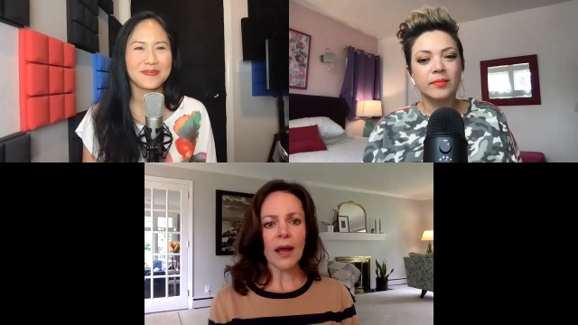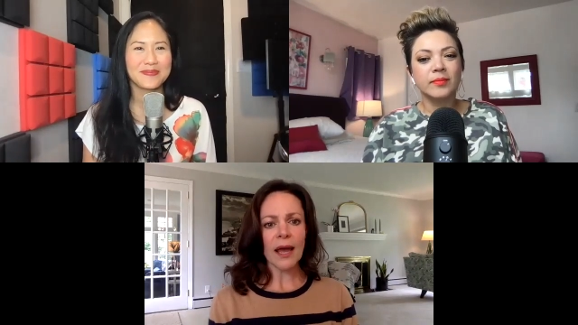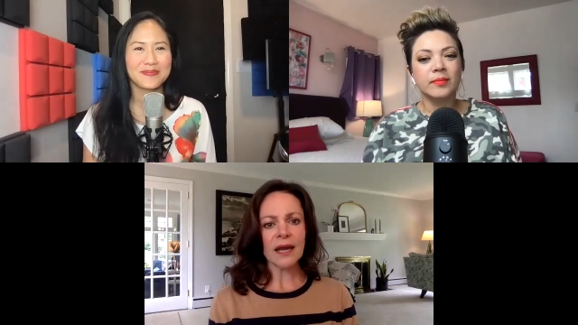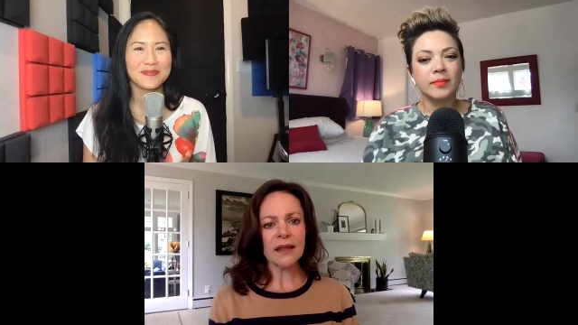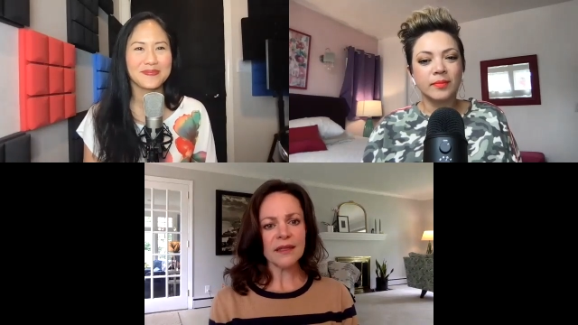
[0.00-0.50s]
Speaker 1: And
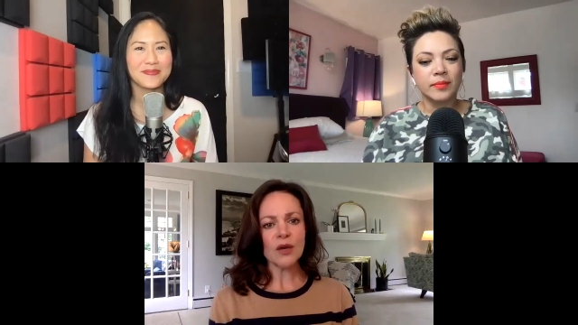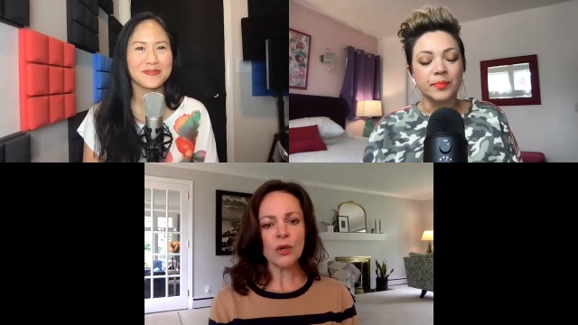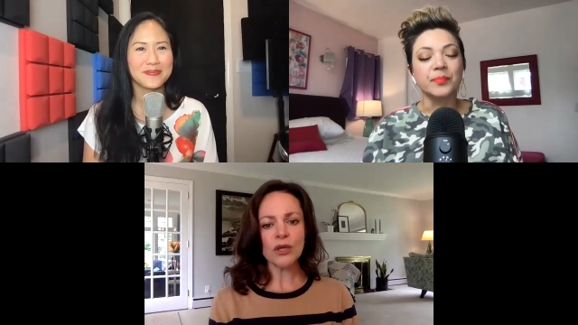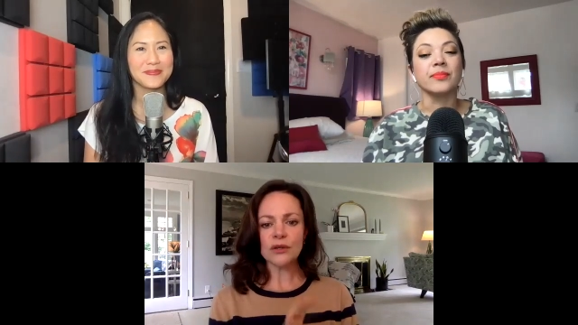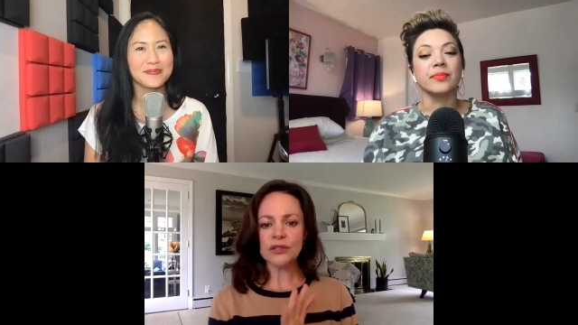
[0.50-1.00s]
I think when
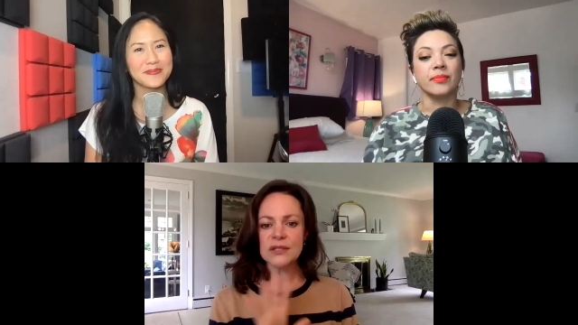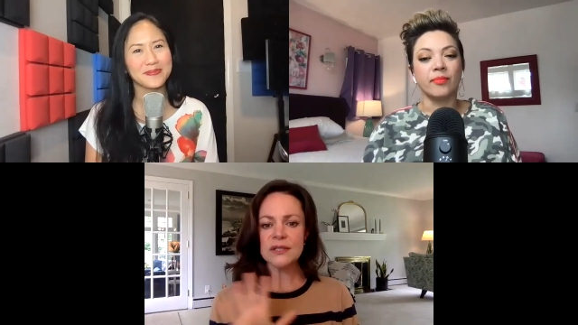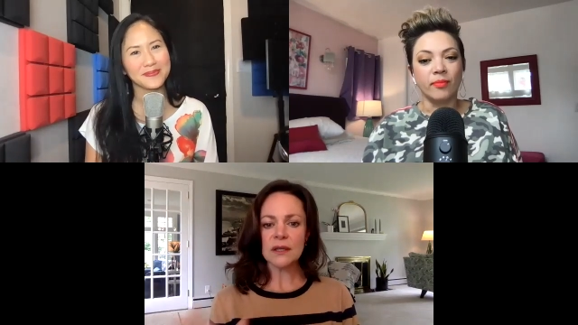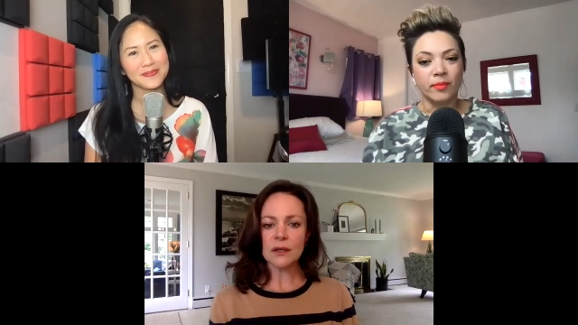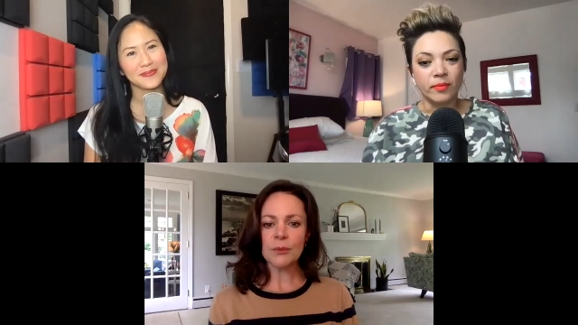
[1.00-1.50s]
you're mm. just a
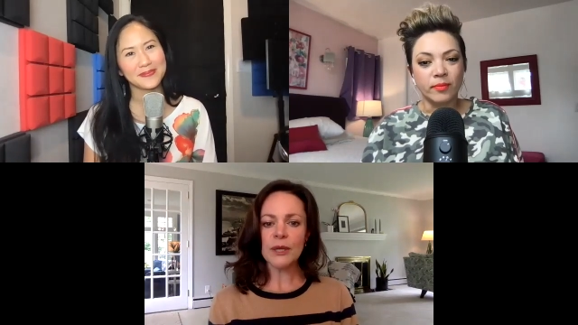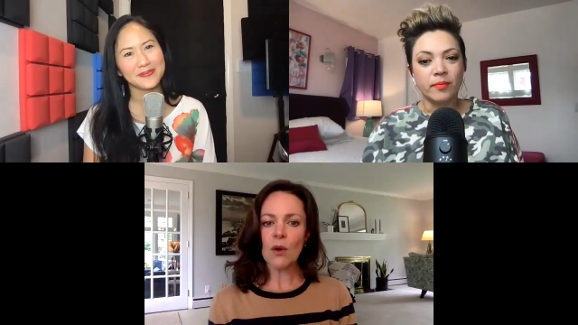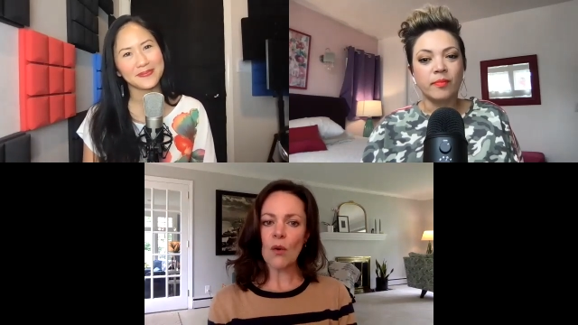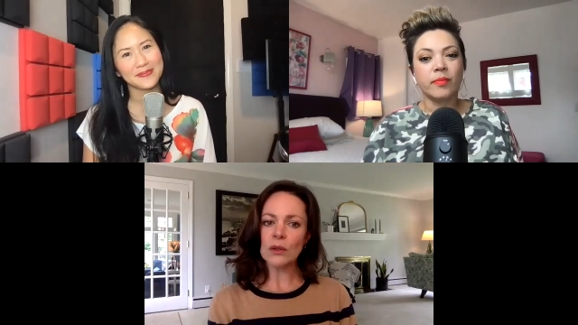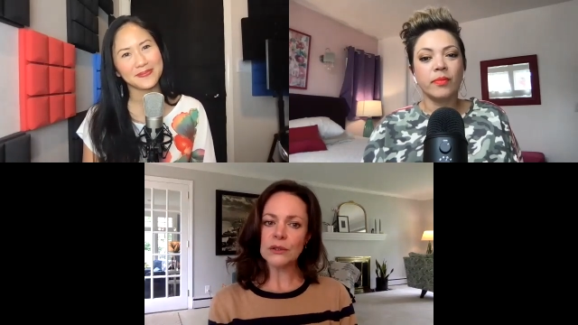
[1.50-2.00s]
little bit
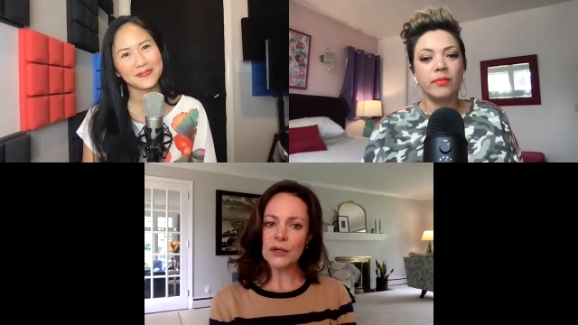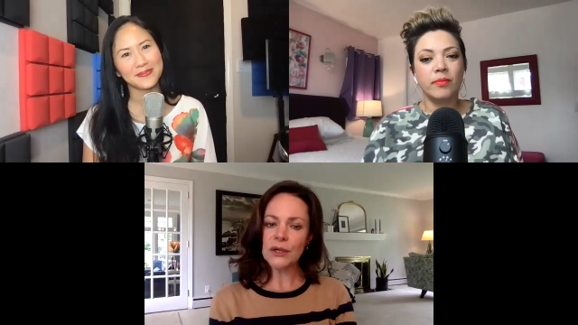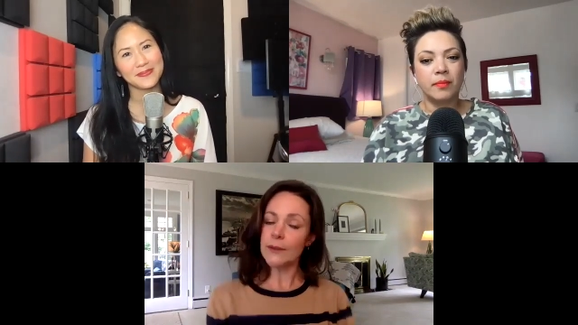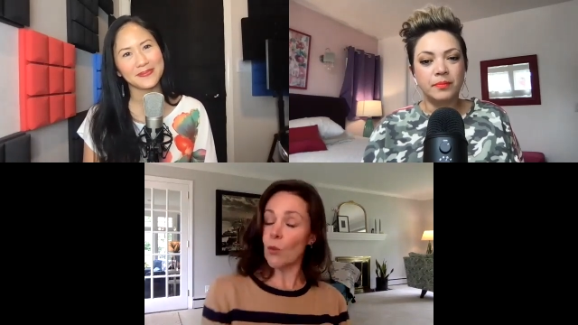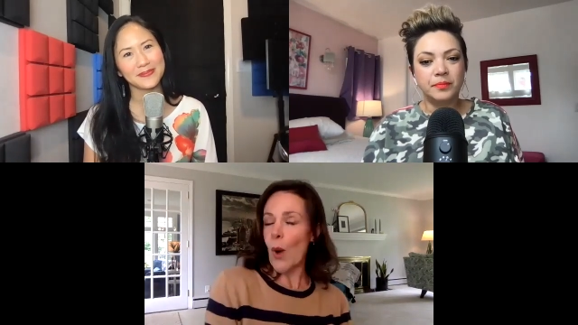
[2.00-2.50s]
older
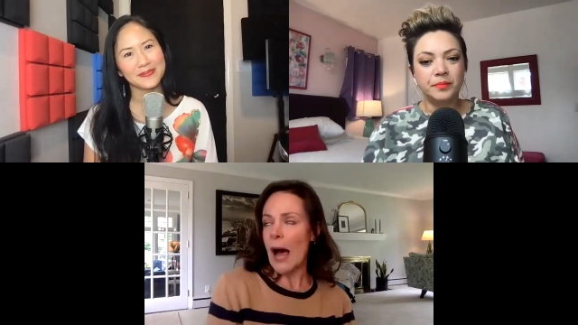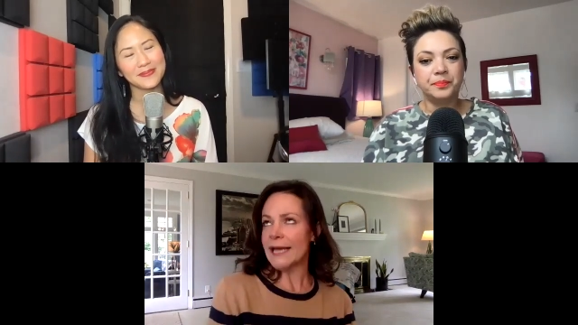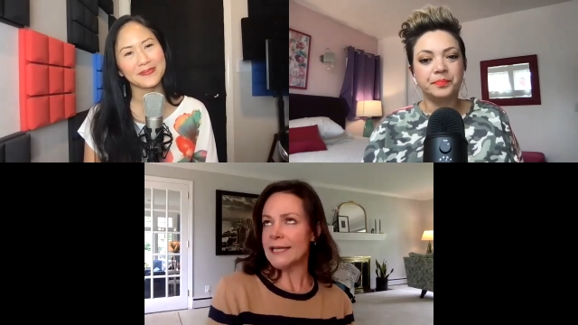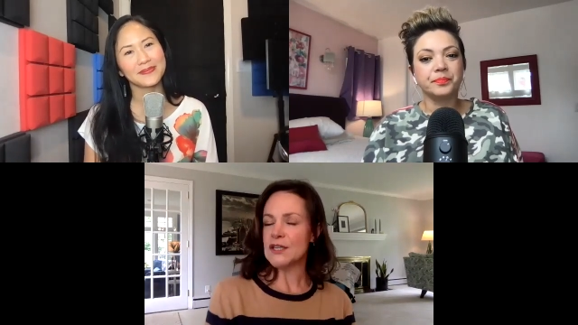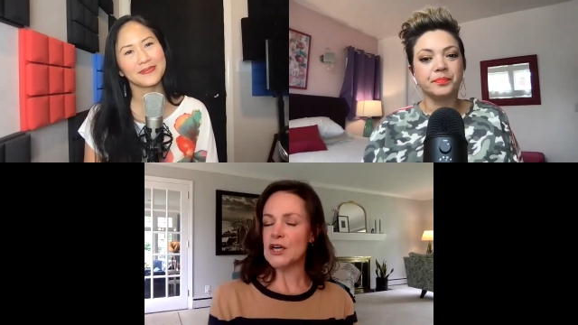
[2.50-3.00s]
and
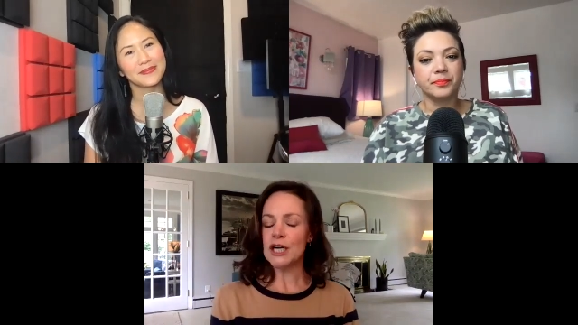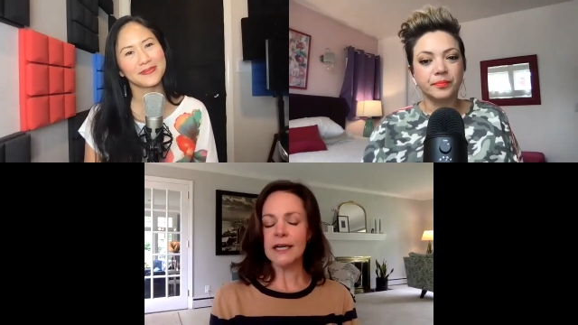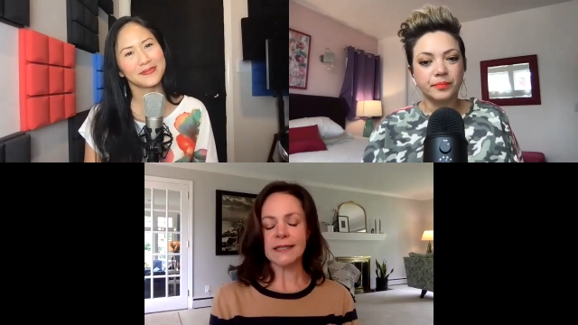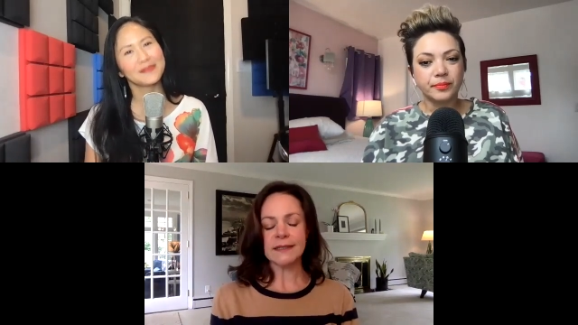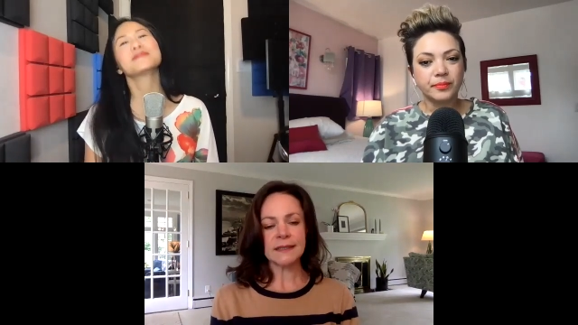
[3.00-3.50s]
wiser and